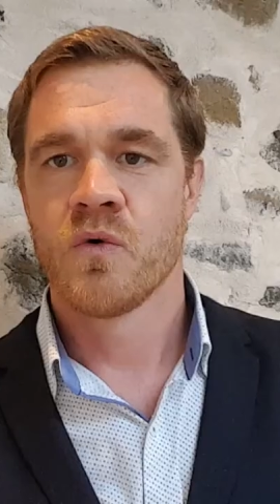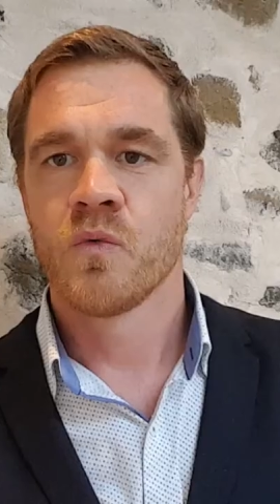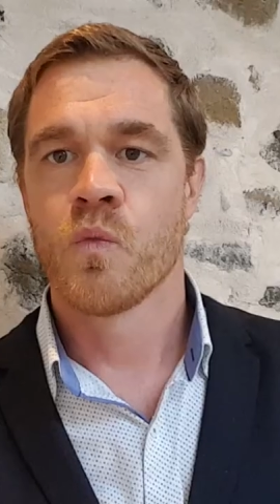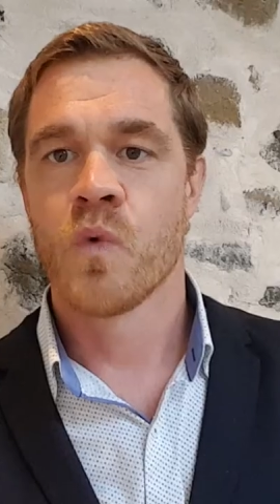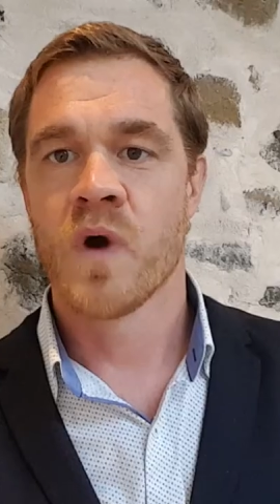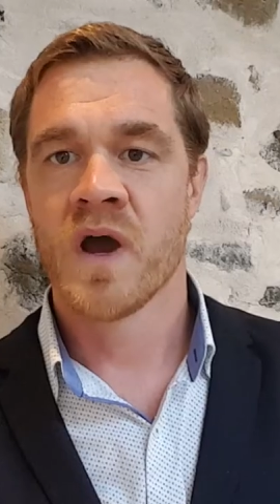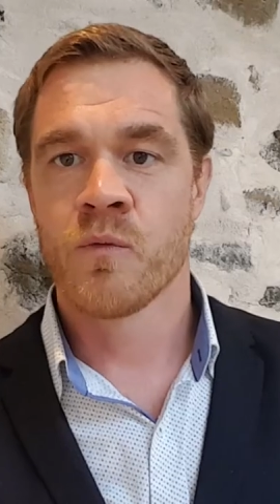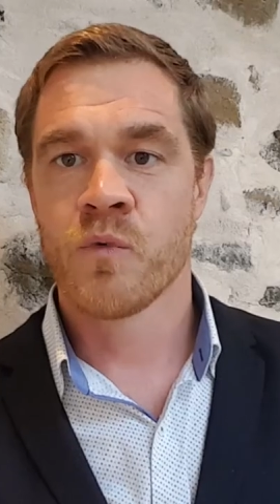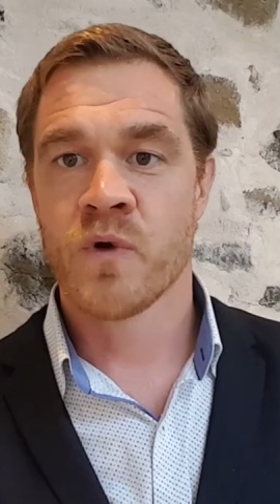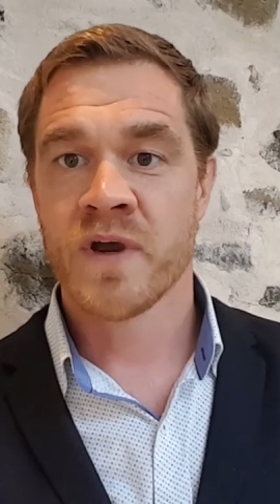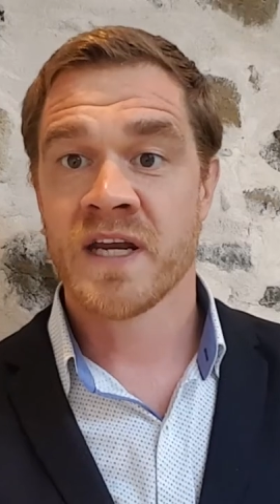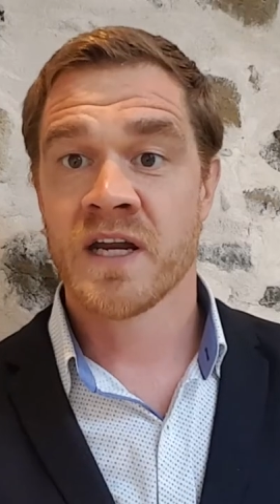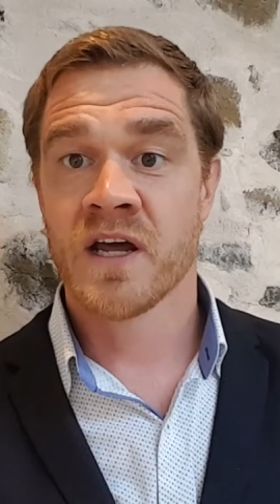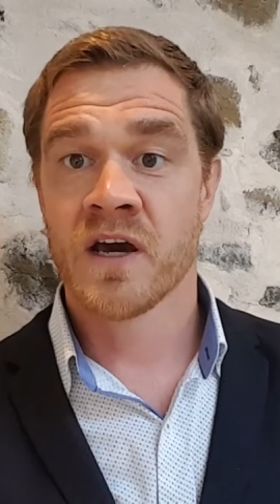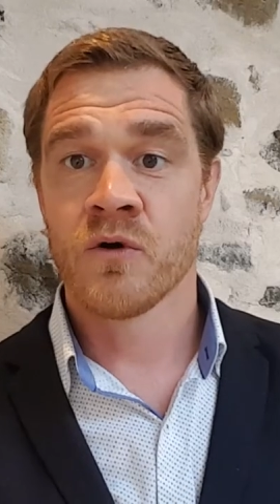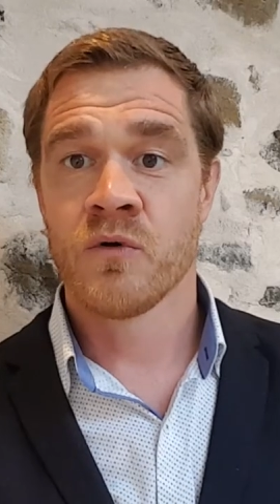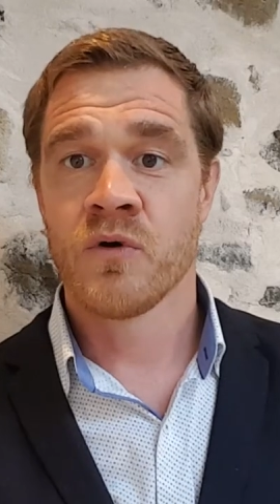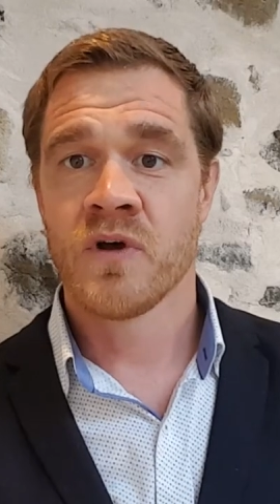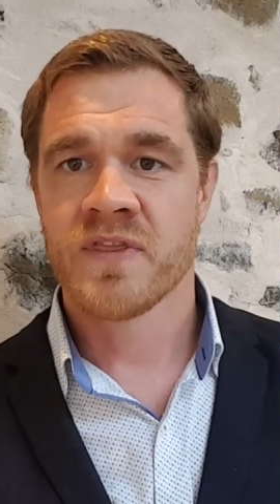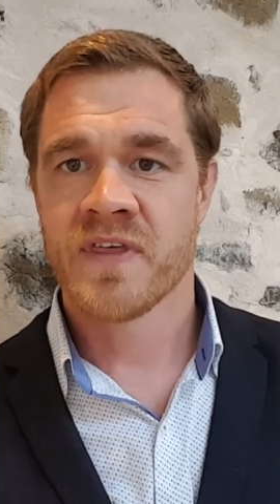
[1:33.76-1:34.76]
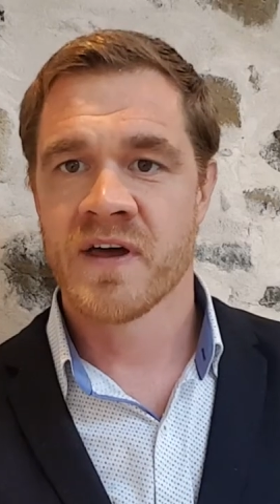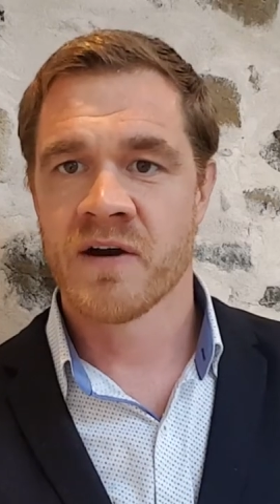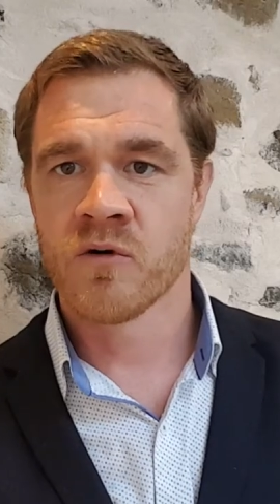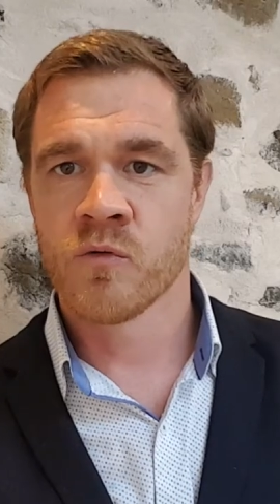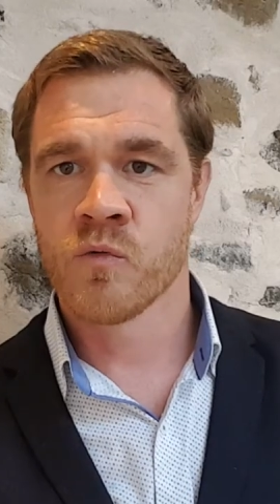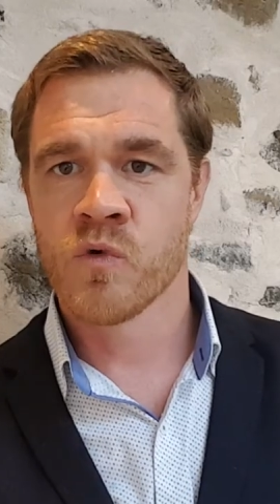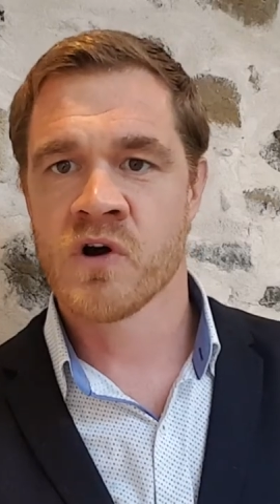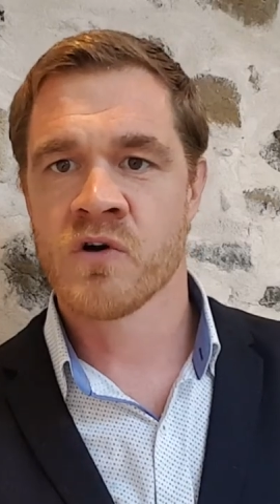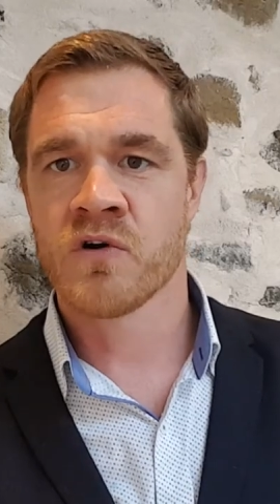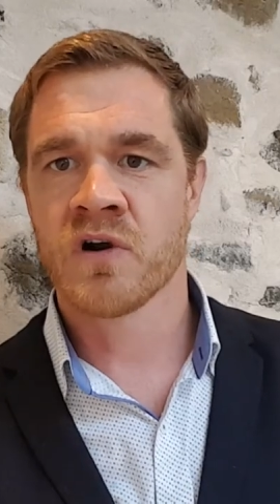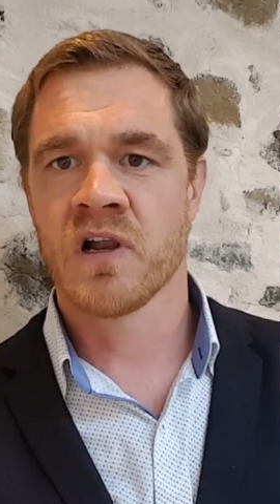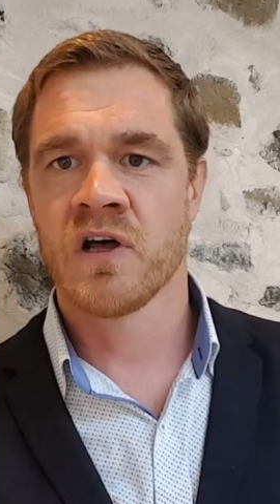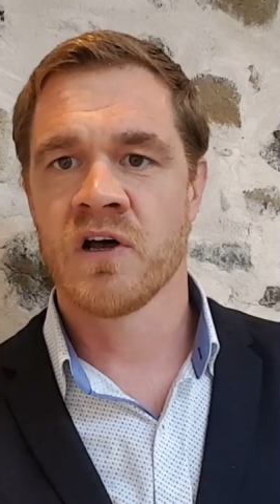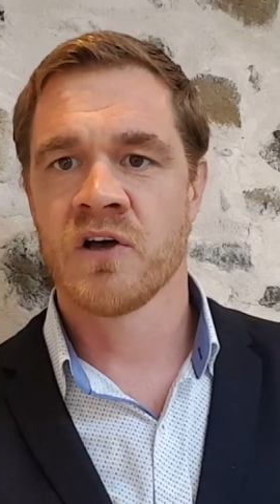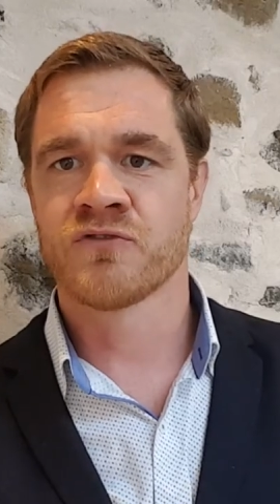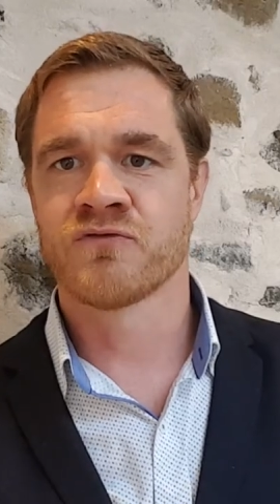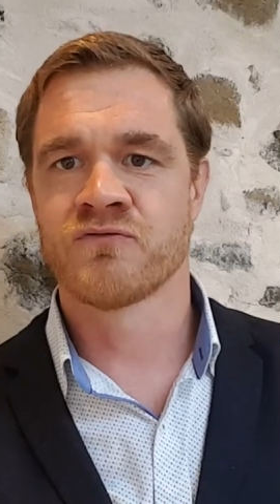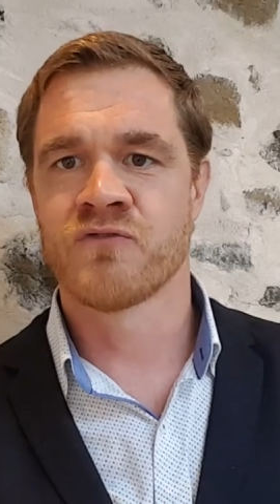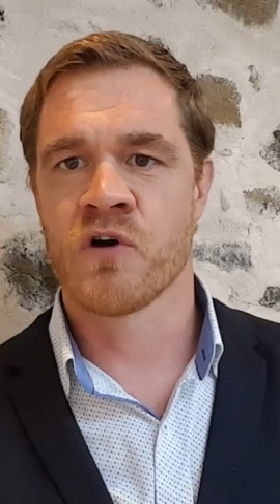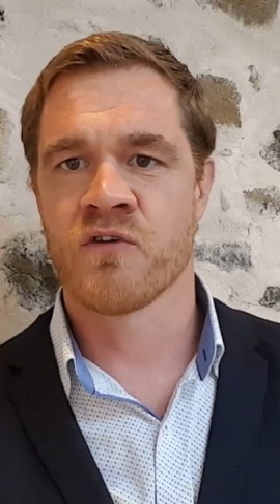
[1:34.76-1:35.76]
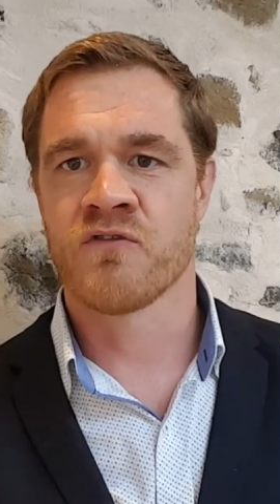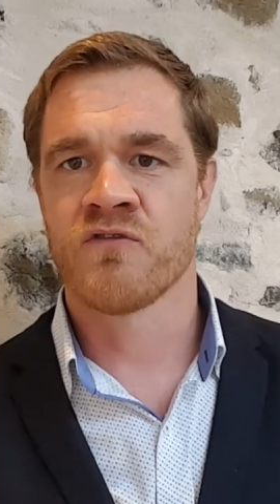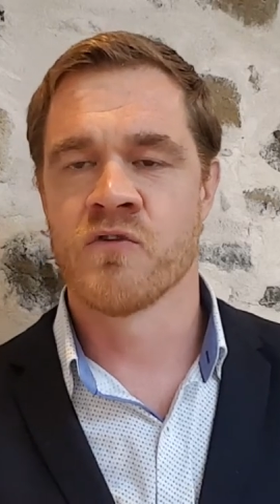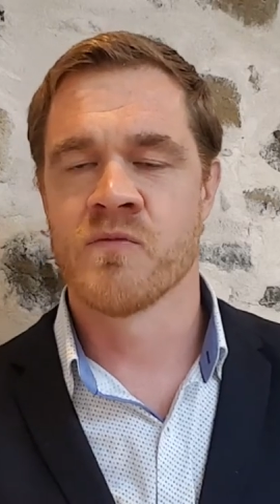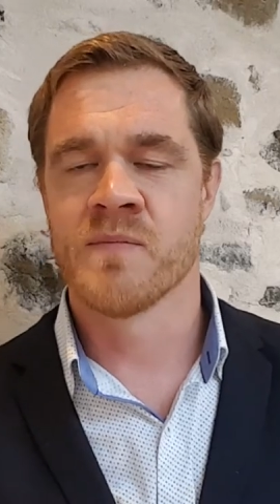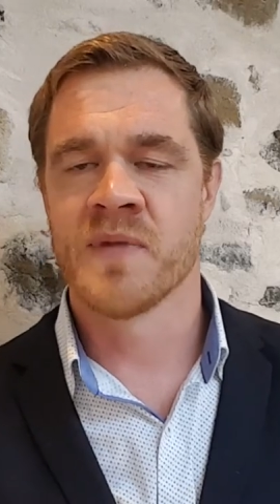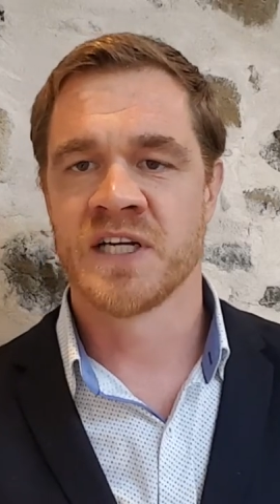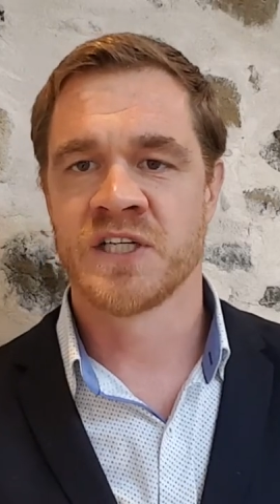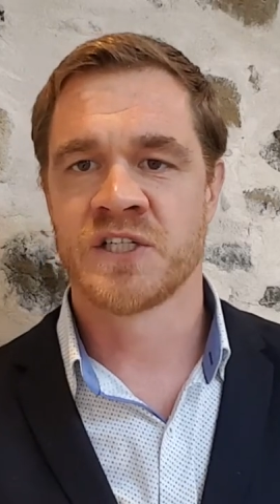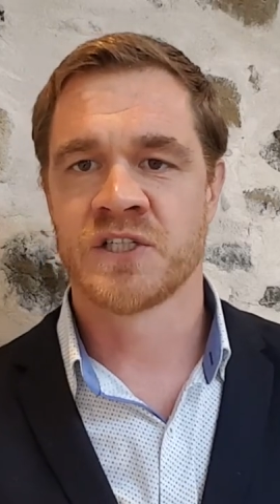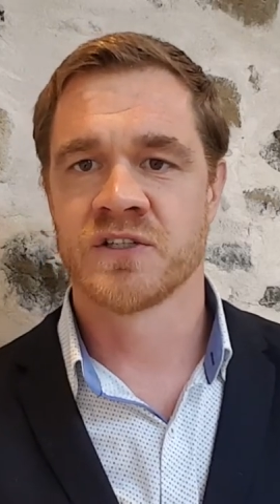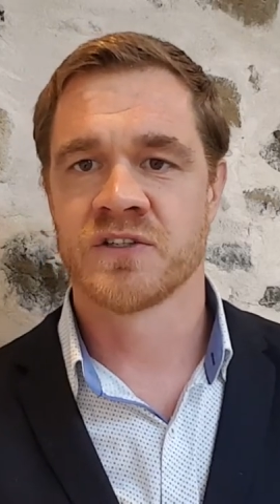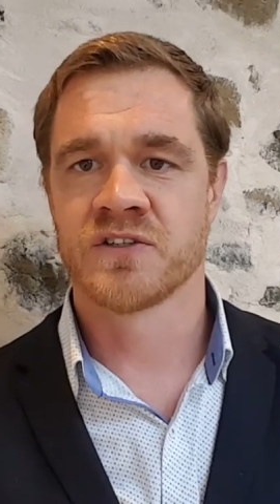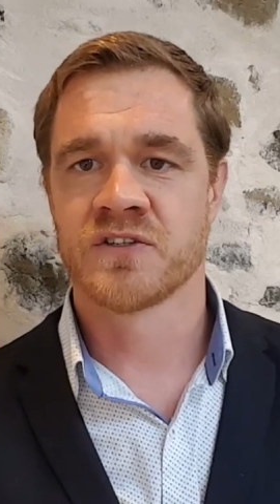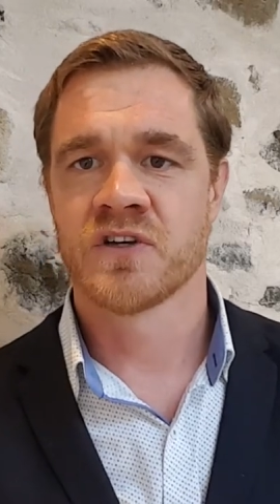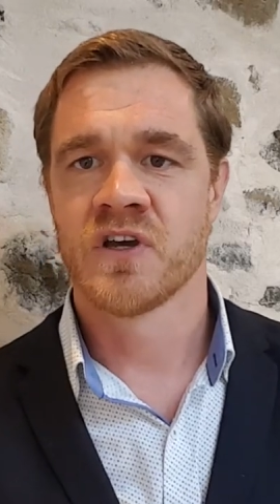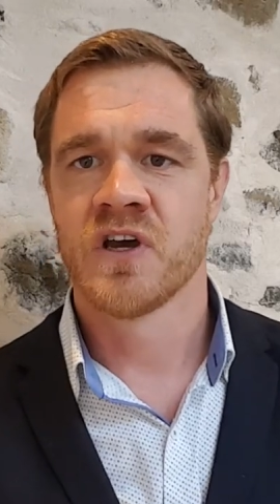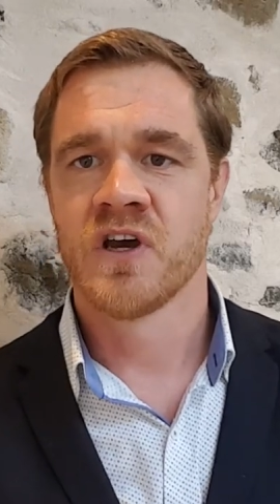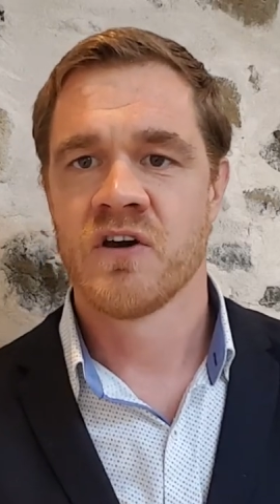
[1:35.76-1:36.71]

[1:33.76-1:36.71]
where we know there are world-class rock formations